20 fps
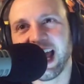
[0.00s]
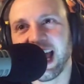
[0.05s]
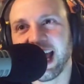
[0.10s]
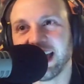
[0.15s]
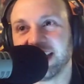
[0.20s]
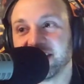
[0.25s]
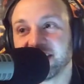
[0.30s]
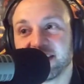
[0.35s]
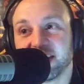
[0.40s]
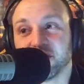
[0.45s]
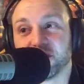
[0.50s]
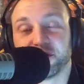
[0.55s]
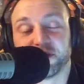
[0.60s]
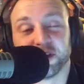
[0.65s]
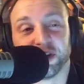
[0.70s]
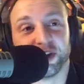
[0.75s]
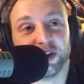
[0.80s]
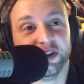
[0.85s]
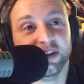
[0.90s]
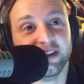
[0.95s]
I just didn't
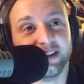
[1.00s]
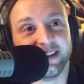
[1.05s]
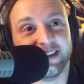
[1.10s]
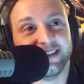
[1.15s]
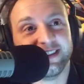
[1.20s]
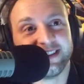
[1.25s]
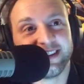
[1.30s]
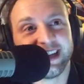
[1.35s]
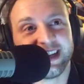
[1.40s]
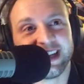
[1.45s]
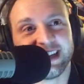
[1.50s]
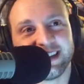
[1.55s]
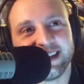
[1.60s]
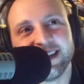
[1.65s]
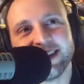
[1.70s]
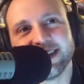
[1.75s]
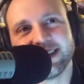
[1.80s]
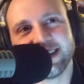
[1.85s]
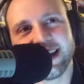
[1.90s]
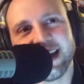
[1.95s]
feel good. Like at
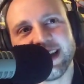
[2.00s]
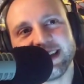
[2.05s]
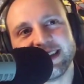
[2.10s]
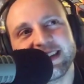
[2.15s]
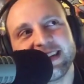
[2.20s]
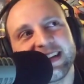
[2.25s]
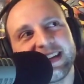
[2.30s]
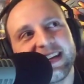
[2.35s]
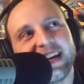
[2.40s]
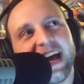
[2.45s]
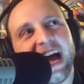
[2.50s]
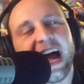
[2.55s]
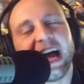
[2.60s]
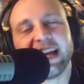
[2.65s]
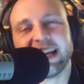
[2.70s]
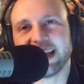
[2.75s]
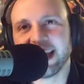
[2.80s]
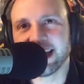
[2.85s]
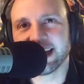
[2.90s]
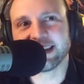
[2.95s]
the end of the day,
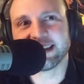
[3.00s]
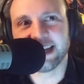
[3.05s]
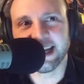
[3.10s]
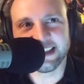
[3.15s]
I get it.